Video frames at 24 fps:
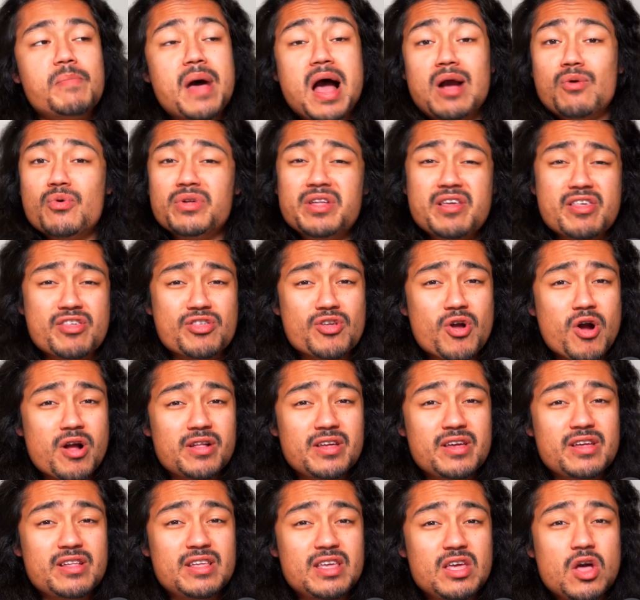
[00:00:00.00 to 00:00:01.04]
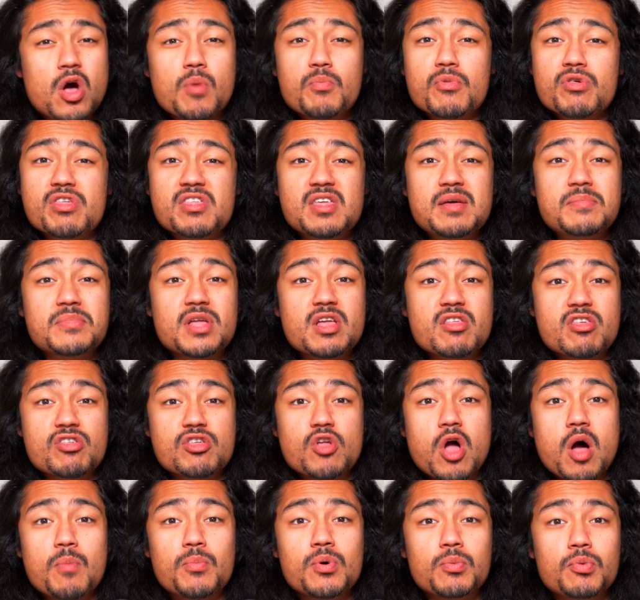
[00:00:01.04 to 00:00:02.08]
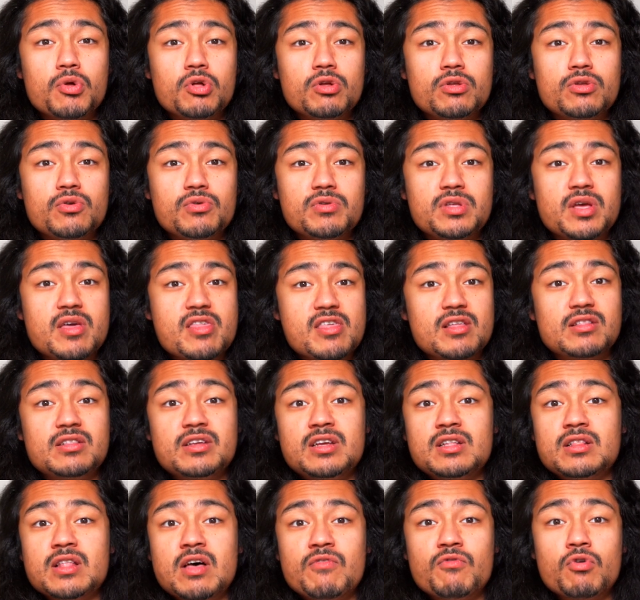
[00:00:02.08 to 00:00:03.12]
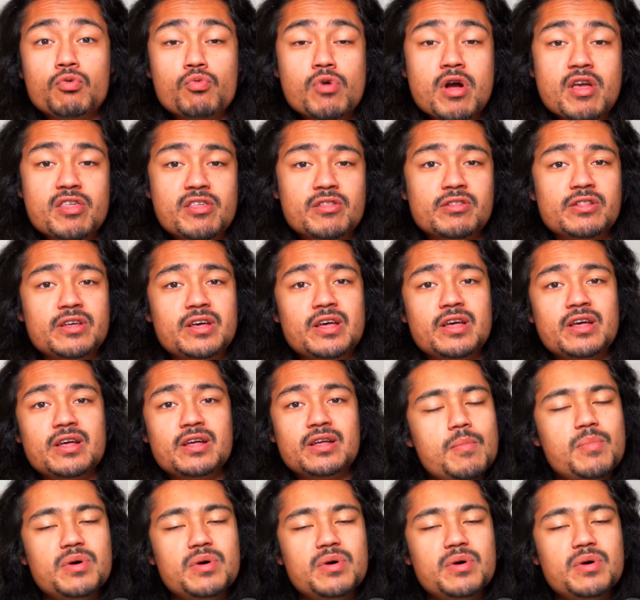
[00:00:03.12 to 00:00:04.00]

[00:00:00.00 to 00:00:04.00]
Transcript: Back when he started, he almost seemed unstoppable due to his elite level wrestling,